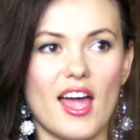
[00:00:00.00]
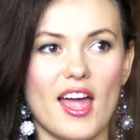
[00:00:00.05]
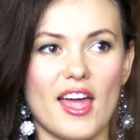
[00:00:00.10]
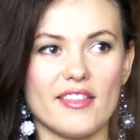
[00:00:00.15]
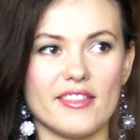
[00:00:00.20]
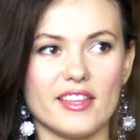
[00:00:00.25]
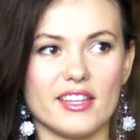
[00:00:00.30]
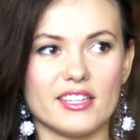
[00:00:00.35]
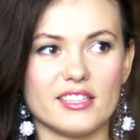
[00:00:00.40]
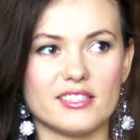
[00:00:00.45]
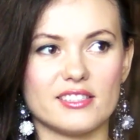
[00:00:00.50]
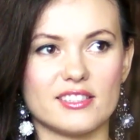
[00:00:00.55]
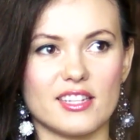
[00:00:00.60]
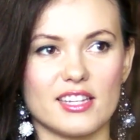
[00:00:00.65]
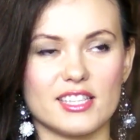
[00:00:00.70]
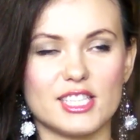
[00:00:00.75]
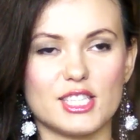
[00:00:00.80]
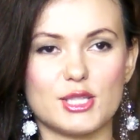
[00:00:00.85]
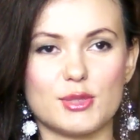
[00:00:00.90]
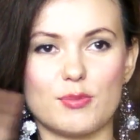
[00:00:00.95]
And then it
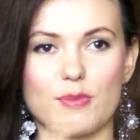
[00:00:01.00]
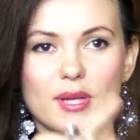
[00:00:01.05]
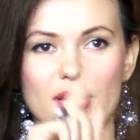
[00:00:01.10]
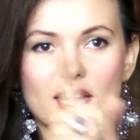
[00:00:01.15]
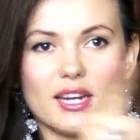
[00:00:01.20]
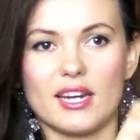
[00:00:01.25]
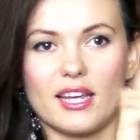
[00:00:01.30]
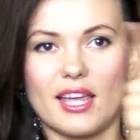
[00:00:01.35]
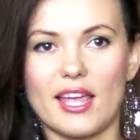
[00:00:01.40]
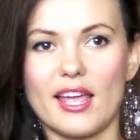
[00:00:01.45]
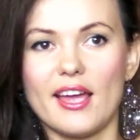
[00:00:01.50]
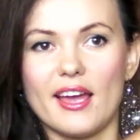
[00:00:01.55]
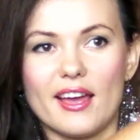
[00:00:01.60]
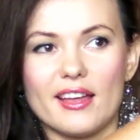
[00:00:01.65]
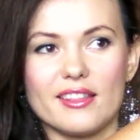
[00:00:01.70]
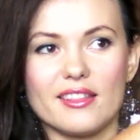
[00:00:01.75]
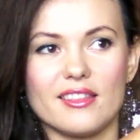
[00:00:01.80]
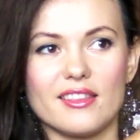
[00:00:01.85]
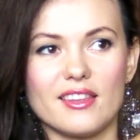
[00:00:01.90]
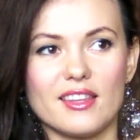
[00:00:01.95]
started spinning
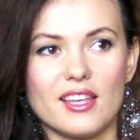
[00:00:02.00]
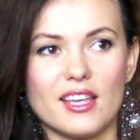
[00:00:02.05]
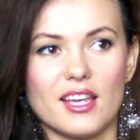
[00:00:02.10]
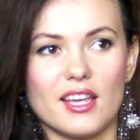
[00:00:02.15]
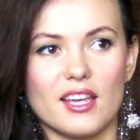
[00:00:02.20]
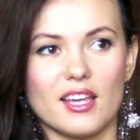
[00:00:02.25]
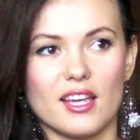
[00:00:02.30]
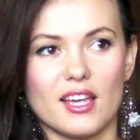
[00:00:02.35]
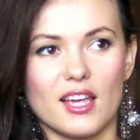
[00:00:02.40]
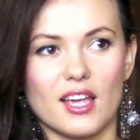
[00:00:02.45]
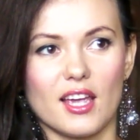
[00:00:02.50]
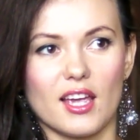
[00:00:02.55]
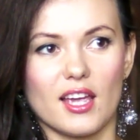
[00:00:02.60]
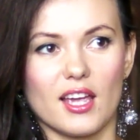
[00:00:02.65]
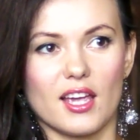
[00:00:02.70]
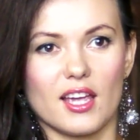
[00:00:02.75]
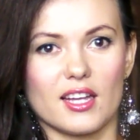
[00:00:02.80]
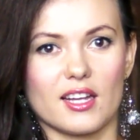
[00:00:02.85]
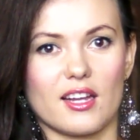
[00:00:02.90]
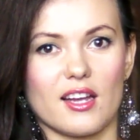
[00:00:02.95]
again.
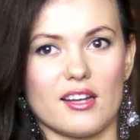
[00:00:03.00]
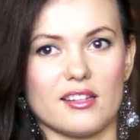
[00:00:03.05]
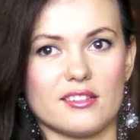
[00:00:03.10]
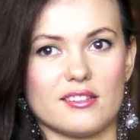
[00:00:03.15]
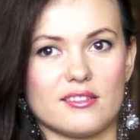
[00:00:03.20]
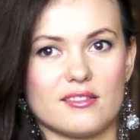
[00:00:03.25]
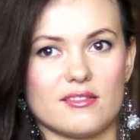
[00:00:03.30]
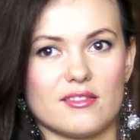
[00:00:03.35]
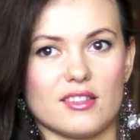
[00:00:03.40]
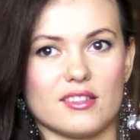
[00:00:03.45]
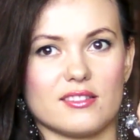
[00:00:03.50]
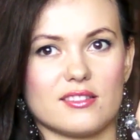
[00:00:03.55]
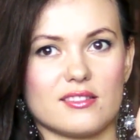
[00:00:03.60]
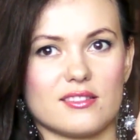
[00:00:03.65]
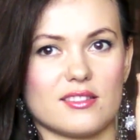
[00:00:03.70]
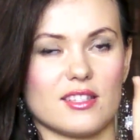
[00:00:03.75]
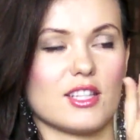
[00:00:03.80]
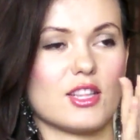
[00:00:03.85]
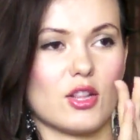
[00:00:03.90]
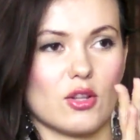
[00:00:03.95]
It
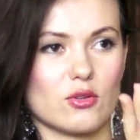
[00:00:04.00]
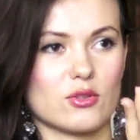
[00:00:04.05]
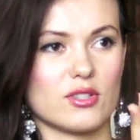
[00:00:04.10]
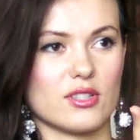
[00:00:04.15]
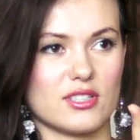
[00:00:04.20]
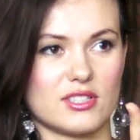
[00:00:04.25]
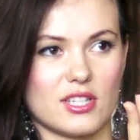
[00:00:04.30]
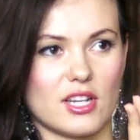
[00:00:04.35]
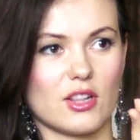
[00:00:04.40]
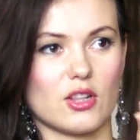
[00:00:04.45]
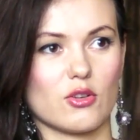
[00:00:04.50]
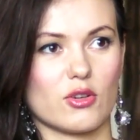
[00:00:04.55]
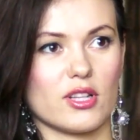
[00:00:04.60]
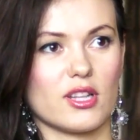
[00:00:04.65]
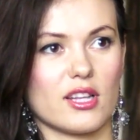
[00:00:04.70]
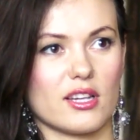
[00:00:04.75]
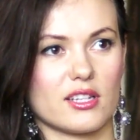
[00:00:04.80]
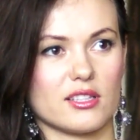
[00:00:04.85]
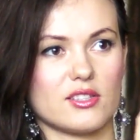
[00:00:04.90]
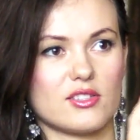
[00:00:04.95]
started
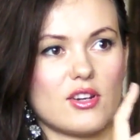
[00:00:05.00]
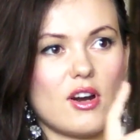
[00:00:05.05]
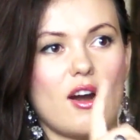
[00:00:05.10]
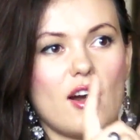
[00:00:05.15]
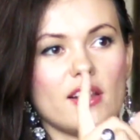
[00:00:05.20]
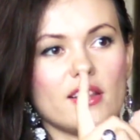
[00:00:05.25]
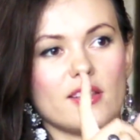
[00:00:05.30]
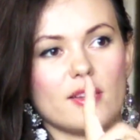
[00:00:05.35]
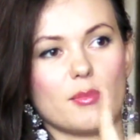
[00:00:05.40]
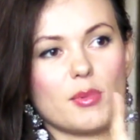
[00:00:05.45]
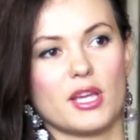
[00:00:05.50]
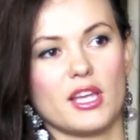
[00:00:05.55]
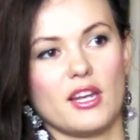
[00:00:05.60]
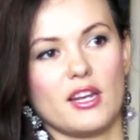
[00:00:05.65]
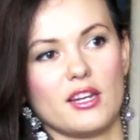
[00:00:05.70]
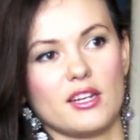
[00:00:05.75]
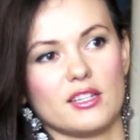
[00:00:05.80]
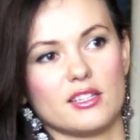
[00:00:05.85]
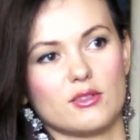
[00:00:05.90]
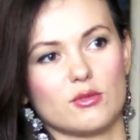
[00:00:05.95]
looking like a star. In the
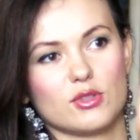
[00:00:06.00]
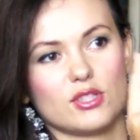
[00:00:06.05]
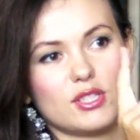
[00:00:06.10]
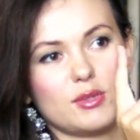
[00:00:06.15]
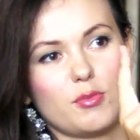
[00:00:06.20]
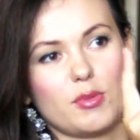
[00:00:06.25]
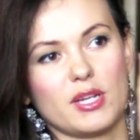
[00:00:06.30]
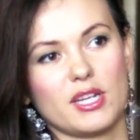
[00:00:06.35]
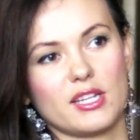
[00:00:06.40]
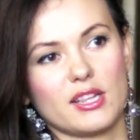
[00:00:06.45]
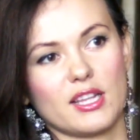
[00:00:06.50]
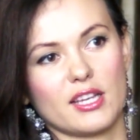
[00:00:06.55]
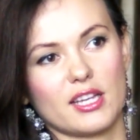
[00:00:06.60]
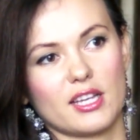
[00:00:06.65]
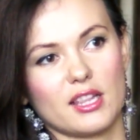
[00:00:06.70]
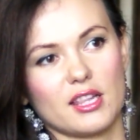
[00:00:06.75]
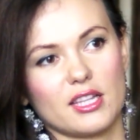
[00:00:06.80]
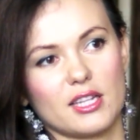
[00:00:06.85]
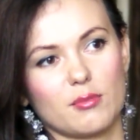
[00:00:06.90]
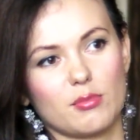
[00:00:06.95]
beginning it was spinning
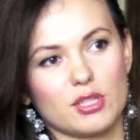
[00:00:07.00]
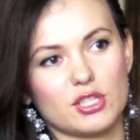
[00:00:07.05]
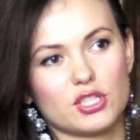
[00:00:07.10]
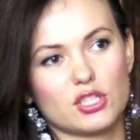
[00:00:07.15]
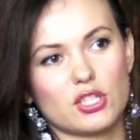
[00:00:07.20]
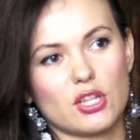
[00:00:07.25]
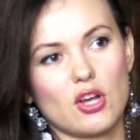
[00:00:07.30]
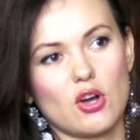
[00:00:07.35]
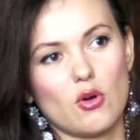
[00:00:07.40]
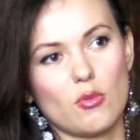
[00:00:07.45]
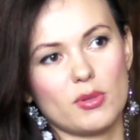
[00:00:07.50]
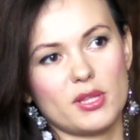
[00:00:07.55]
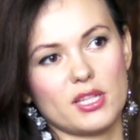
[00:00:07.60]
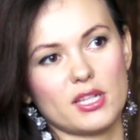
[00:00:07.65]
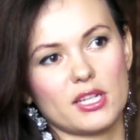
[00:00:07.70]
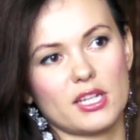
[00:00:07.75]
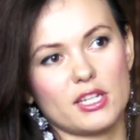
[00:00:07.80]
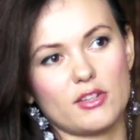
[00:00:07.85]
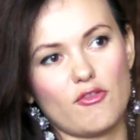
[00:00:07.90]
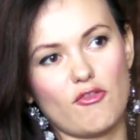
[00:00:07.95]
like a little bit slow, but
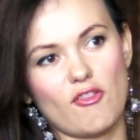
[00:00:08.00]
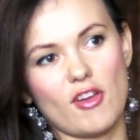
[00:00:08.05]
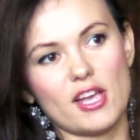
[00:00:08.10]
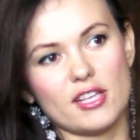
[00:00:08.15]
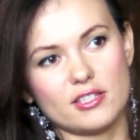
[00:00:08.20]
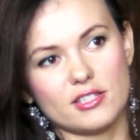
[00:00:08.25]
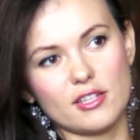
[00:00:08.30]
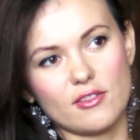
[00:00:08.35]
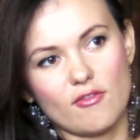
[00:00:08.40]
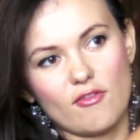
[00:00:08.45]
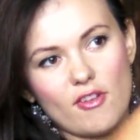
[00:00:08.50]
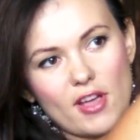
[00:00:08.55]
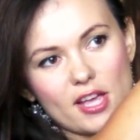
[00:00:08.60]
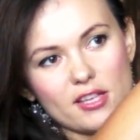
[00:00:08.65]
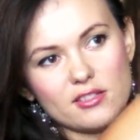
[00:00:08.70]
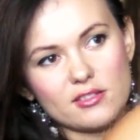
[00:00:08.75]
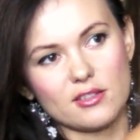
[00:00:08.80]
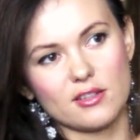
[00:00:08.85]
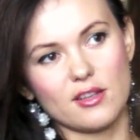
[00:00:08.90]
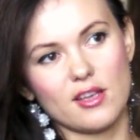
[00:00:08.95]
then it got faster and
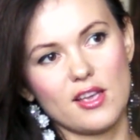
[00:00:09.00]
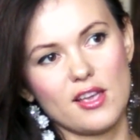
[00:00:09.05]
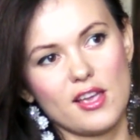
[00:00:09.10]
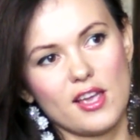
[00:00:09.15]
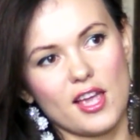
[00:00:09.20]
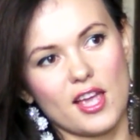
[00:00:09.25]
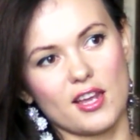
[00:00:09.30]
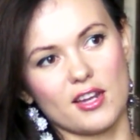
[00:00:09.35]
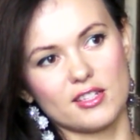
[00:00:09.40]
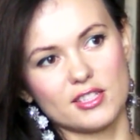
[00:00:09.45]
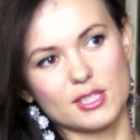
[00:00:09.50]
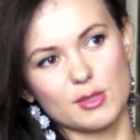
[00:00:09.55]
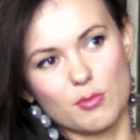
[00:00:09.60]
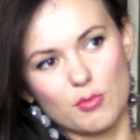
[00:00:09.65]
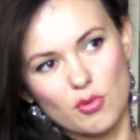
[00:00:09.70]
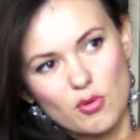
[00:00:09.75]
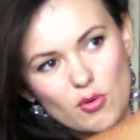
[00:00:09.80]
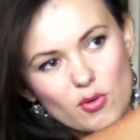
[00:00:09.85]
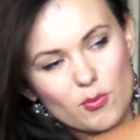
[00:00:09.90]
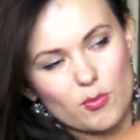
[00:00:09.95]
faster. And at some
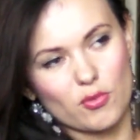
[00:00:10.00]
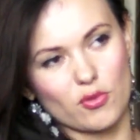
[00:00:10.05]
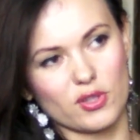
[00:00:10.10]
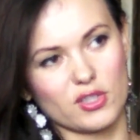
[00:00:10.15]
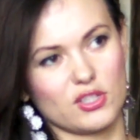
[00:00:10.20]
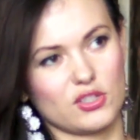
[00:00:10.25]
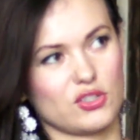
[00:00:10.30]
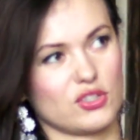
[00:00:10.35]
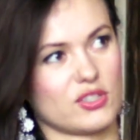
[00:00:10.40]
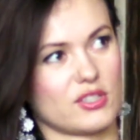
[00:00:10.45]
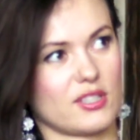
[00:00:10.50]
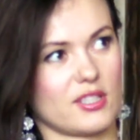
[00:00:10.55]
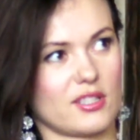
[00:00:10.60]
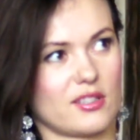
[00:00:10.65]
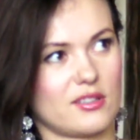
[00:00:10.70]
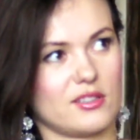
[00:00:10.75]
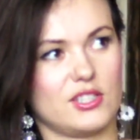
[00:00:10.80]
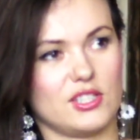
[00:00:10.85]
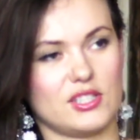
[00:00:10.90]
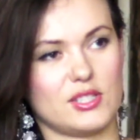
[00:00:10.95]
point it just
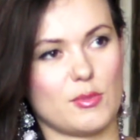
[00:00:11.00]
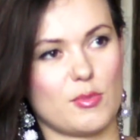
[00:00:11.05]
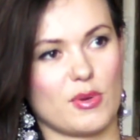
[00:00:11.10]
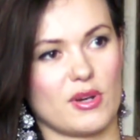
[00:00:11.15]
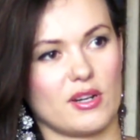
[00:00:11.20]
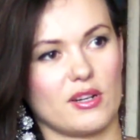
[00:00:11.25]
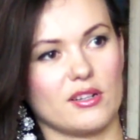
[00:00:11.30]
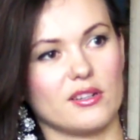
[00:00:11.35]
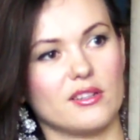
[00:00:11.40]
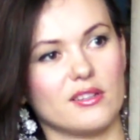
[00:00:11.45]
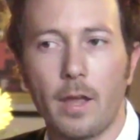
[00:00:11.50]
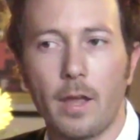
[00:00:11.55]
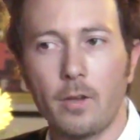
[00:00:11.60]
like disappeared.